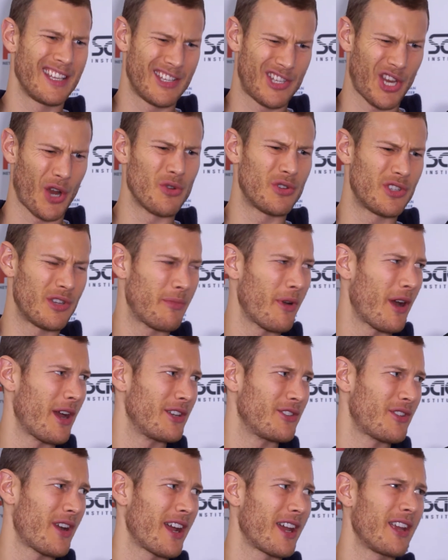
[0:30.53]
toasted by
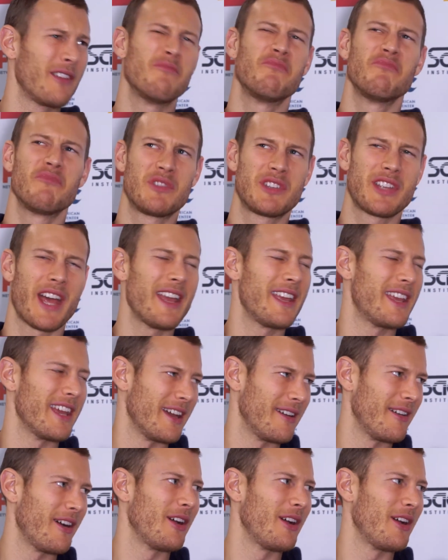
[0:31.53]
a dragon, take it.